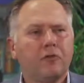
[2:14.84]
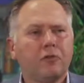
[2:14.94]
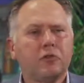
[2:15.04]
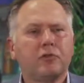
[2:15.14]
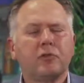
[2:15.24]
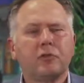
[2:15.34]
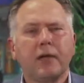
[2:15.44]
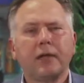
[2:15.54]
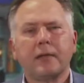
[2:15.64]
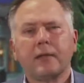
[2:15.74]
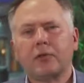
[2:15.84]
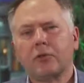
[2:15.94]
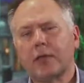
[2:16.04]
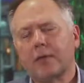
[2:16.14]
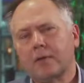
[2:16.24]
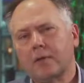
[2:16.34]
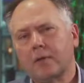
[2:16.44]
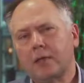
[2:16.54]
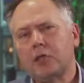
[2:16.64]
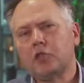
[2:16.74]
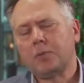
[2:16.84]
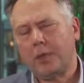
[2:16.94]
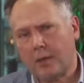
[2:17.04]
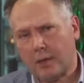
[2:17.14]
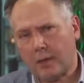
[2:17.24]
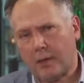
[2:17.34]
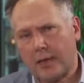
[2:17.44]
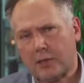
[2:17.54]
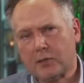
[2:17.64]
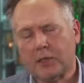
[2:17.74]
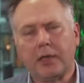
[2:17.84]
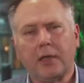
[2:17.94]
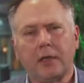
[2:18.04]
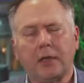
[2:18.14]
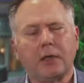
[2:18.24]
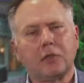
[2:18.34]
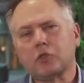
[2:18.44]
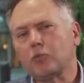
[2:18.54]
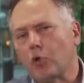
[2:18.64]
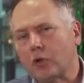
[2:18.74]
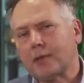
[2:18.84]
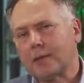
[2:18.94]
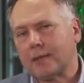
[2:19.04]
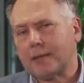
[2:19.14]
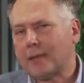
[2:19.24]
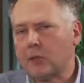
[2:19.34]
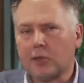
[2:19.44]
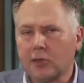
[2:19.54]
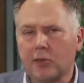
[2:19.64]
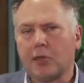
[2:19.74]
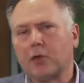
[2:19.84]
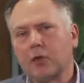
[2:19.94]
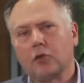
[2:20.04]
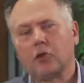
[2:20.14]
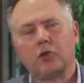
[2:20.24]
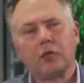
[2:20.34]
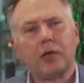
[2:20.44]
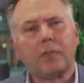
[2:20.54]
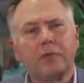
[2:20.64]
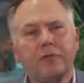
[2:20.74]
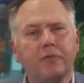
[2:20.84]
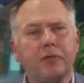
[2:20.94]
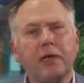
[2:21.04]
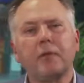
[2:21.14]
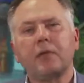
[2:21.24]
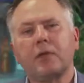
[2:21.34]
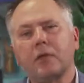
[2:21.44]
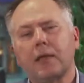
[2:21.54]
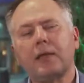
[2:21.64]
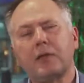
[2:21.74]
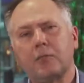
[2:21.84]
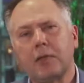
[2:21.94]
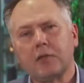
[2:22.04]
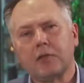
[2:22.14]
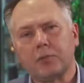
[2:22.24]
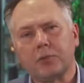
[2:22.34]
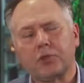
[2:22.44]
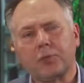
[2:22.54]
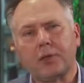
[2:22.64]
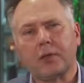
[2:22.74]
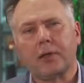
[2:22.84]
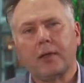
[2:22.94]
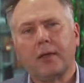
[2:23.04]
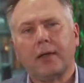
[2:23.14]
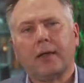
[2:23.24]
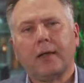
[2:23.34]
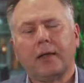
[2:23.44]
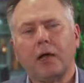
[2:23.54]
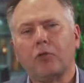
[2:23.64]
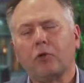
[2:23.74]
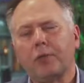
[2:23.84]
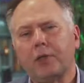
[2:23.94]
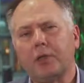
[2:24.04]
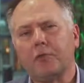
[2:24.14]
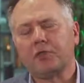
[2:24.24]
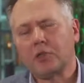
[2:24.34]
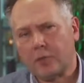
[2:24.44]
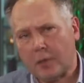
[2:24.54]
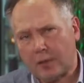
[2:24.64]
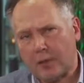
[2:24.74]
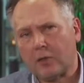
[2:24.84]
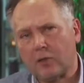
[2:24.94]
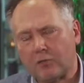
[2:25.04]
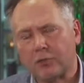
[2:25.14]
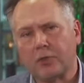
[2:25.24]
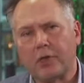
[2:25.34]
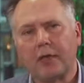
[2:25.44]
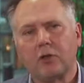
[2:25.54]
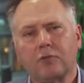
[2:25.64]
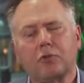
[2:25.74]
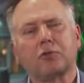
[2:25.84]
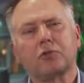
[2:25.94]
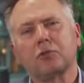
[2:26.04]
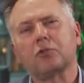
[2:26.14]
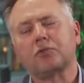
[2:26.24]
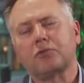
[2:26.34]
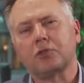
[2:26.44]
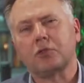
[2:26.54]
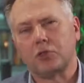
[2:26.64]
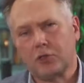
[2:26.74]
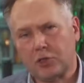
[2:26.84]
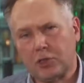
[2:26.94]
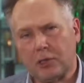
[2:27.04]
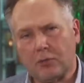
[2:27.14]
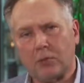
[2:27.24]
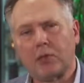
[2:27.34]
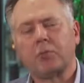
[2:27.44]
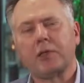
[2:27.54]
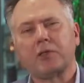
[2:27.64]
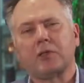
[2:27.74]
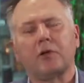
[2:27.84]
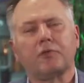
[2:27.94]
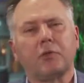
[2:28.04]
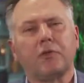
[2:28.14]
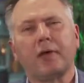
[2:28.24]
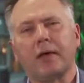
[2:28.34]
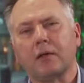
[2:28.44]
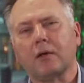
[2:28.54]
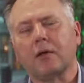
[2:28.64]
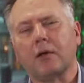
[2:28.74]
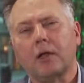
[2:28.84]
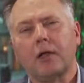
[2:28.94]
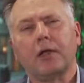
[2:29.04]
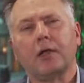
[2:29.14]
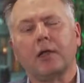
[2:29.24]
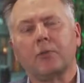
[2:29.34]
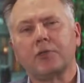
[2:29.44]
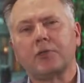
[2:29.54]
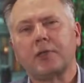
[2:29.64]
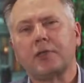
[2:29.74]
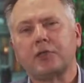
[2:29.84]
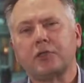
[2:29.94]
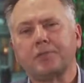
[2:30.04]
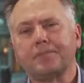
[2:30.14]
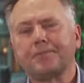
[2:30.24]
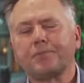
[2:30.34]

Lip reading: First of all, I can tell you that each speaker has a small TED talk type of timing, 18 minutes per speaker, and I will be the facilitator for today, and of course also for the discussion that will take place after we have had our presentations.